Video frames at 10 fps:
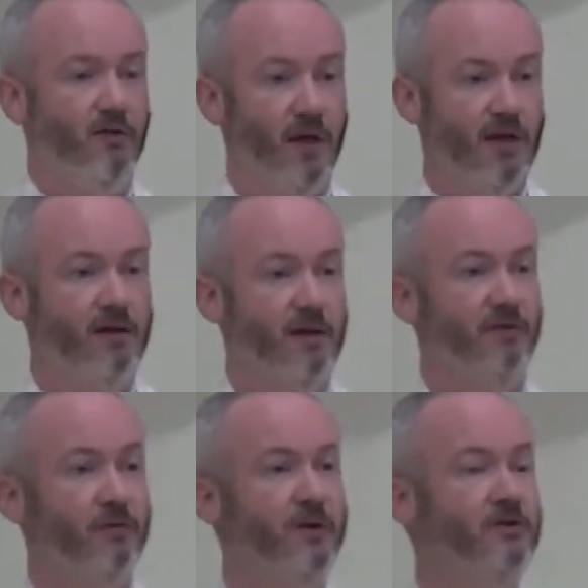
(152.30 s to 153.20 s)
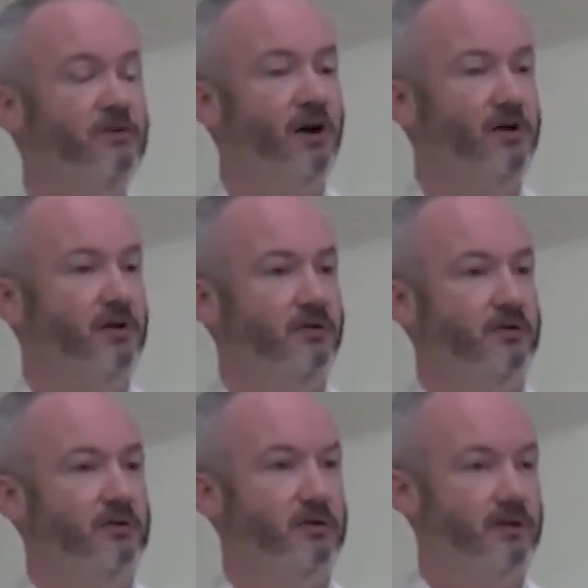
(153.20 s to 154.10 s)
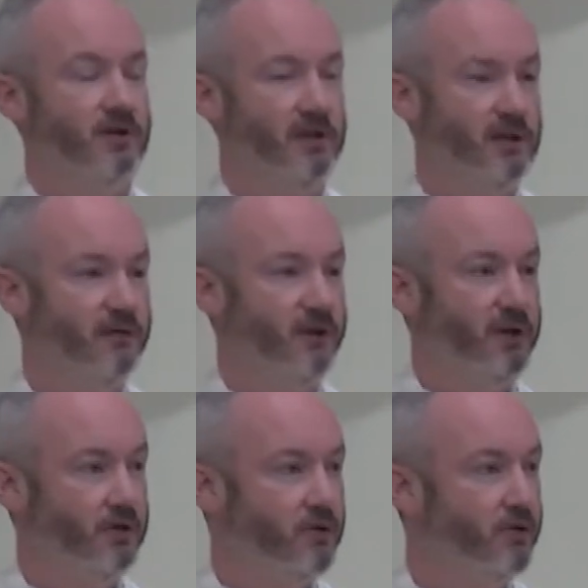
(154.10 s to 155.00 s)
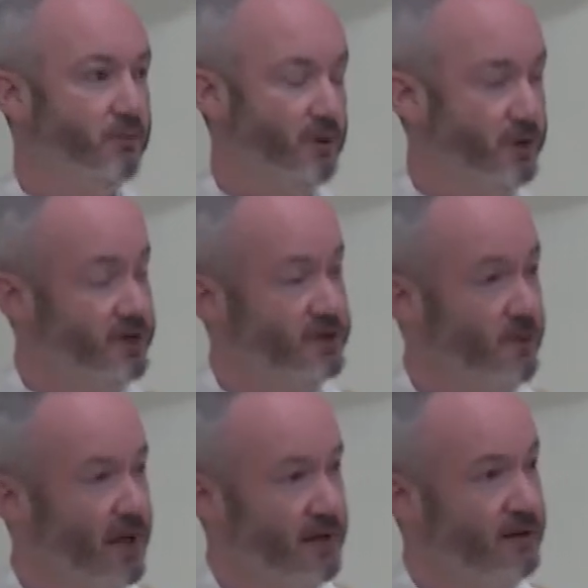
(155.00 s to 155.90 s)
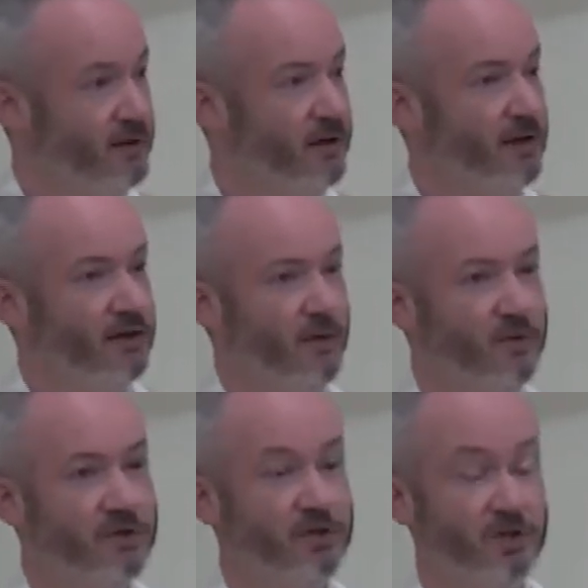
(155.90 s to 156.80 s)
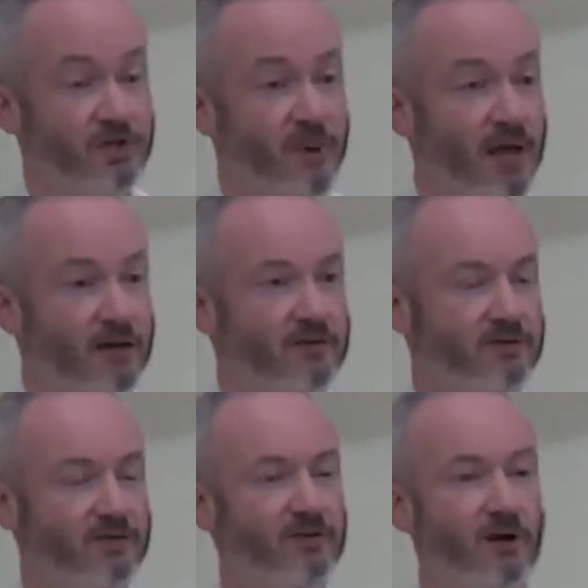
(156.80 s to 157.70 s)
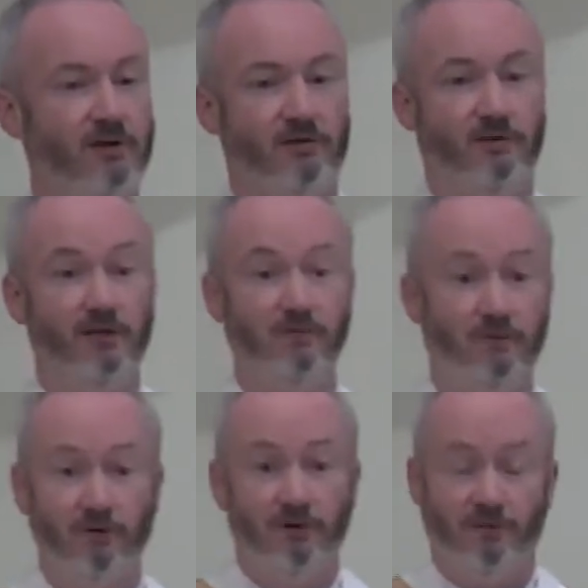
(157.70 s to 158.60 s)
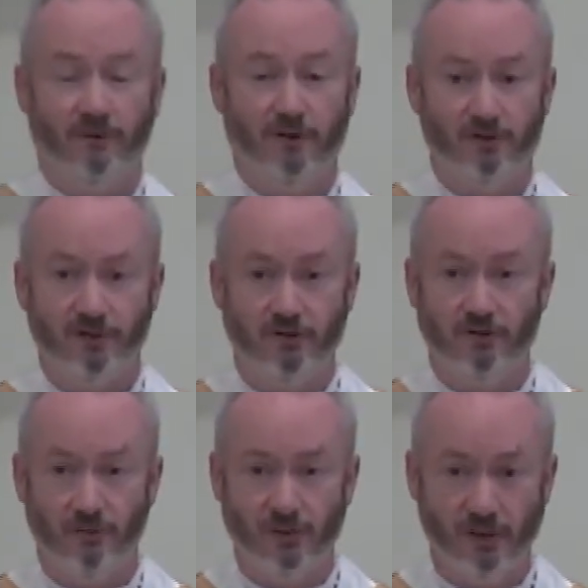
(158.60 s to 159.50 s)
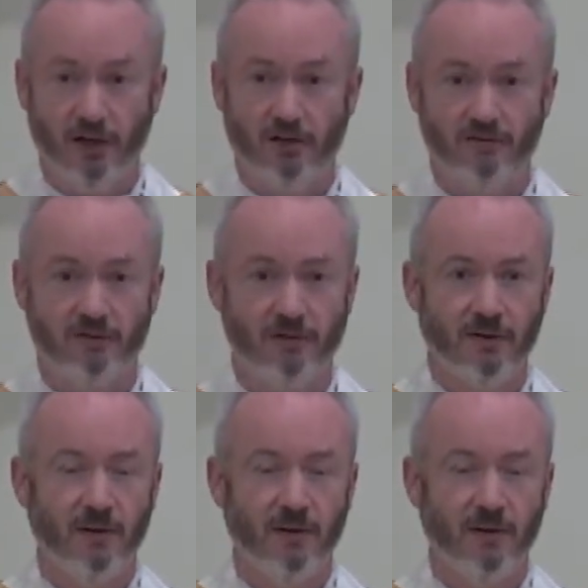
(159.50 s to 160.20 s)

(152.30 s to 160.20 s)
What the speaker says: then if we do not live in accord with his way, then we should expect to not live fully flourishing human lives.